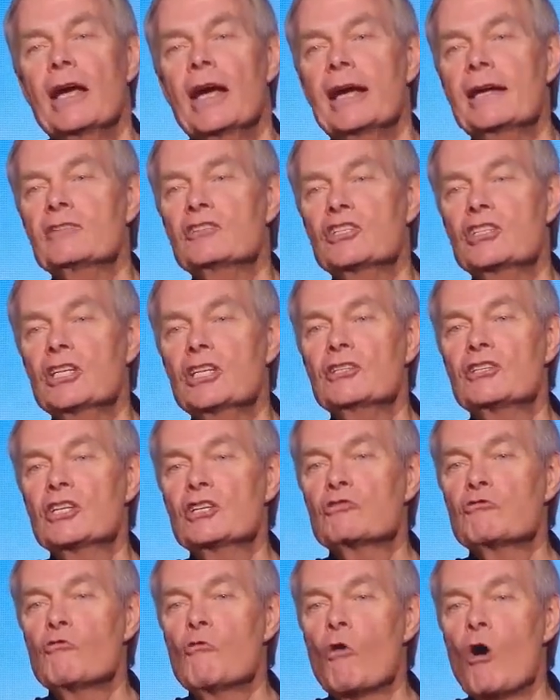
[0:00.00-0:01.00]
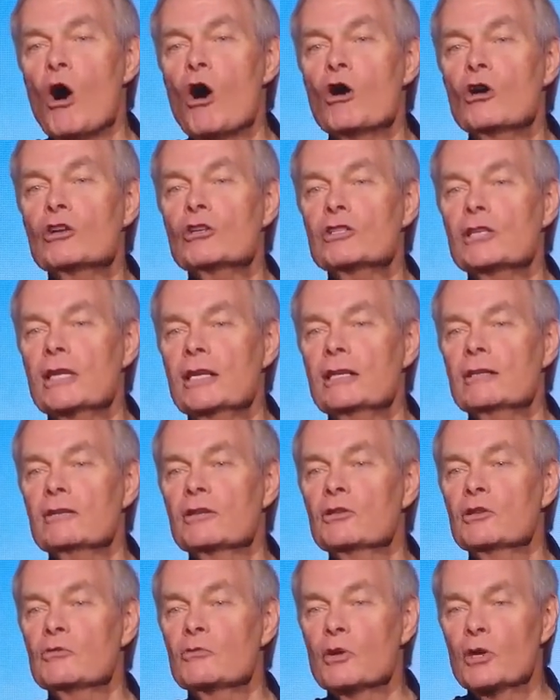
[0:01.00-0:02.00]
And she just walks
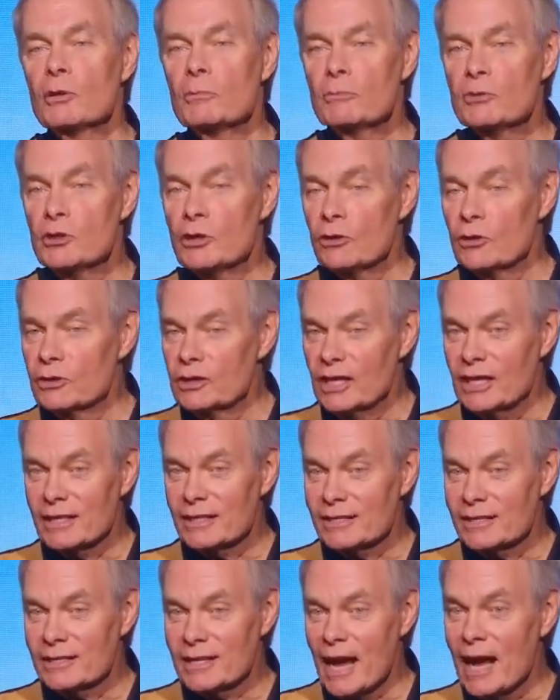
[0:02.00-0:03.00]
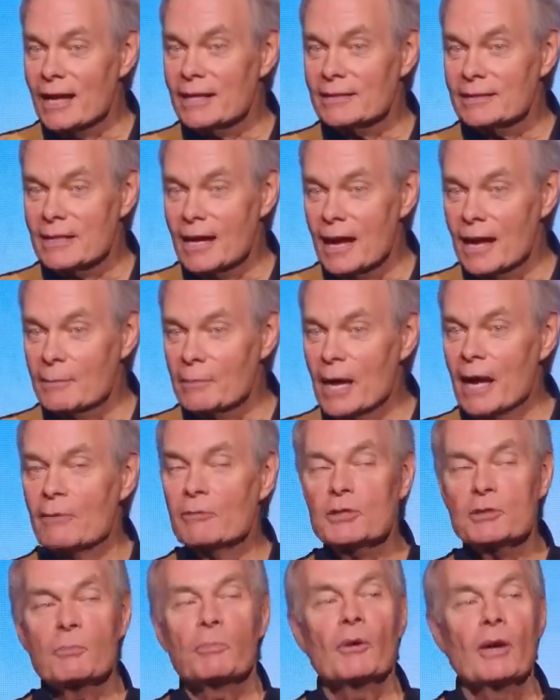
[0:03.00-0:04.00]
into the room during the exact time I
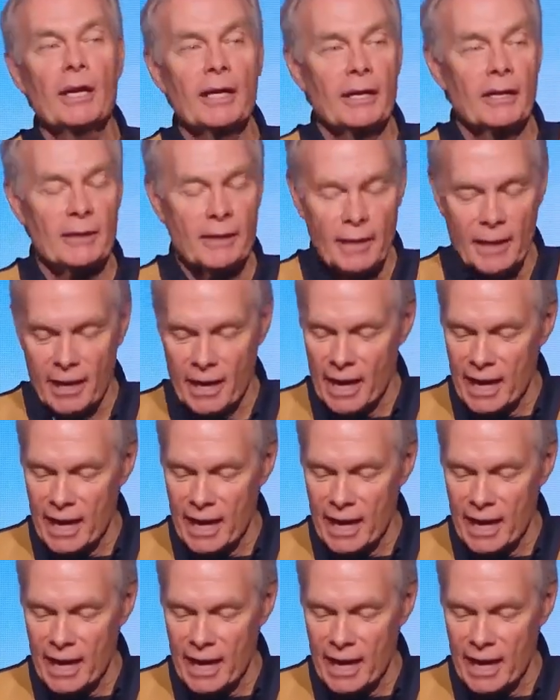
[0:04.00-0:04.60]
was praying